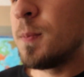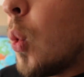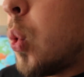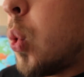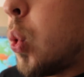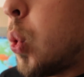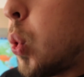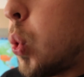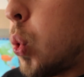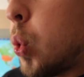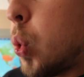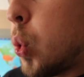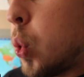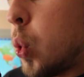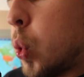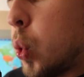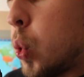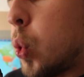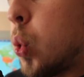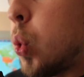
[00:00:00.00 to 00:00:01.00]

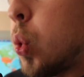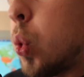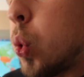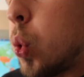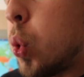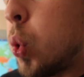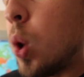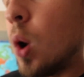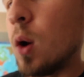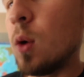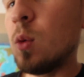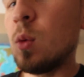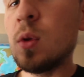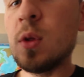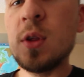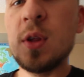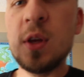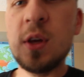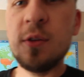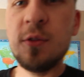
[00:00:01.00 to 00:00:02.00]
We'll
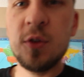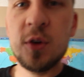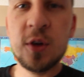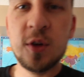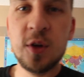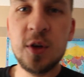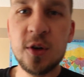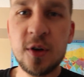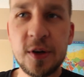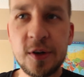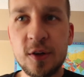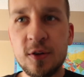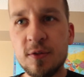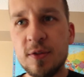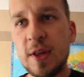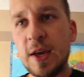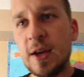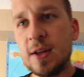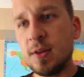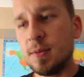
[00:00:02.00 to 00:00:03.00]
see if you can hear any of
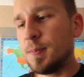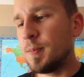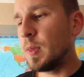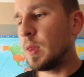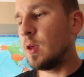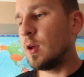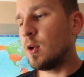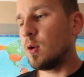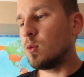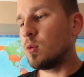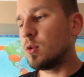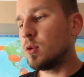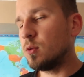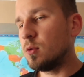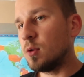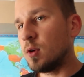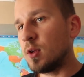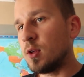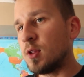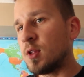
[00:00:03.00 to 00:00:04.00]
that. We'll
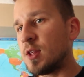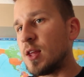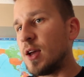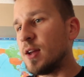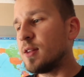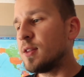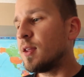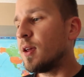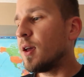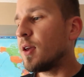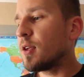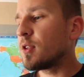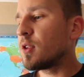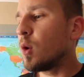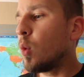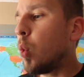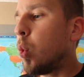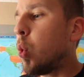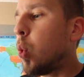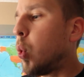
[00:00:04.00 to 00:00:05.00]
do a side test
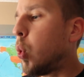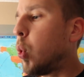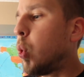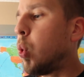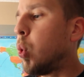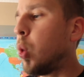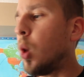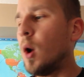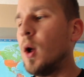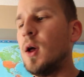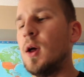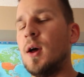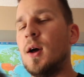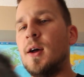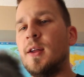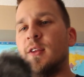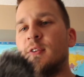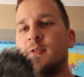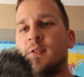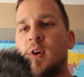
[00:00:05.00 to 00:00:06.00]

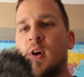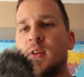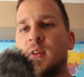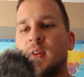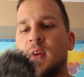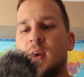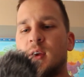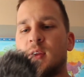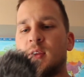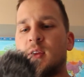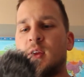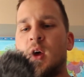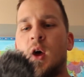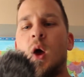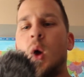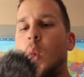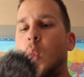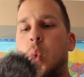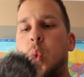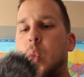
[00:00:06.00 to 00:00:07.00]
and a front test.
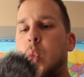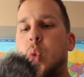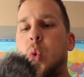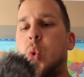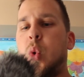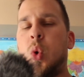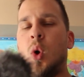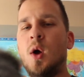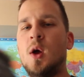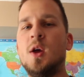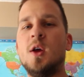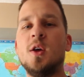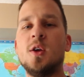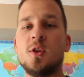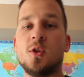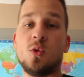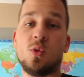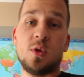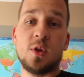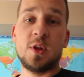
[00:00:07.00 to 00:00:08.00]

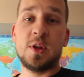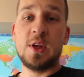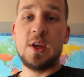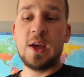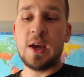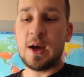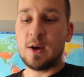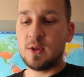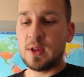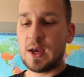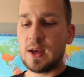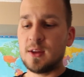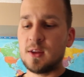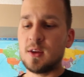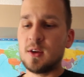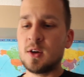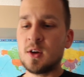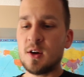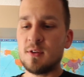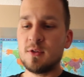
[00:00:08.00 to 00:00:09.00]
So we'll see how
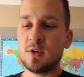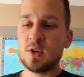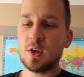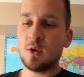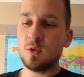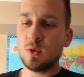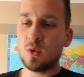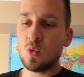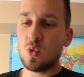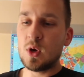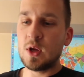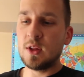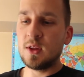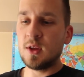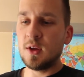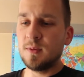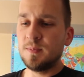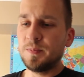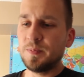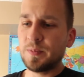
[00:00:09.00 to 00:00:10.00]
that covers out the wind.
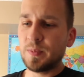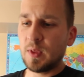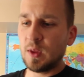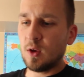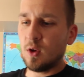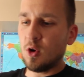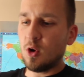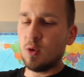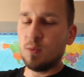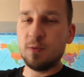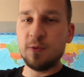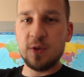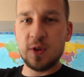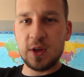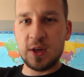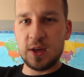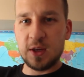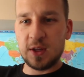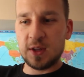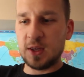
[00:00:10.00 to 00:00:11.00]

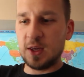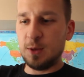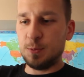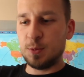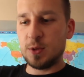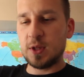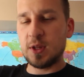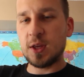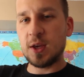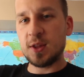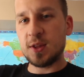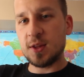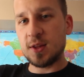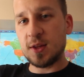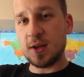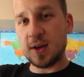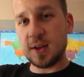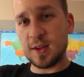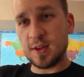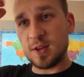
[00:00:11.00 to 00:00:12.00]
Hopefully it keeps it nice
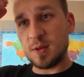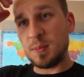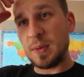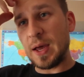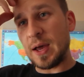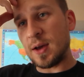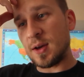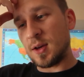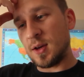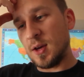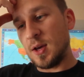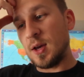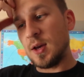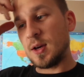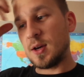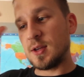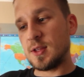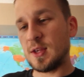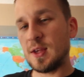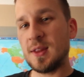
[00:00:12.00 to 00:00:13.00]
and tight at the back,
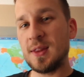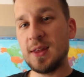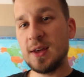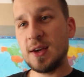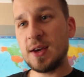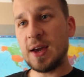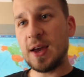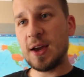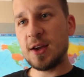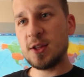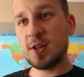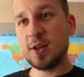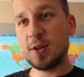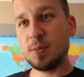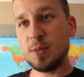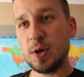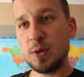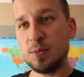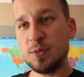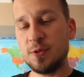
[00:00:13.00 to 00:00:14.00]
because I think I actually
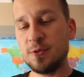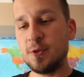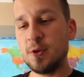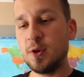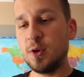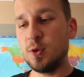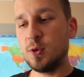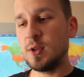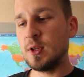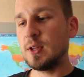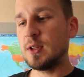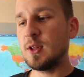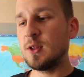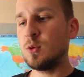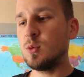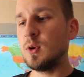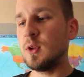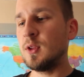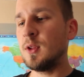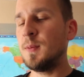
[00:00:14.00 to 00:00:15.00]
might prefer using
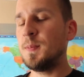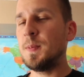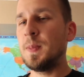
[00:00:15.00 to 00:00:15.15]
this one.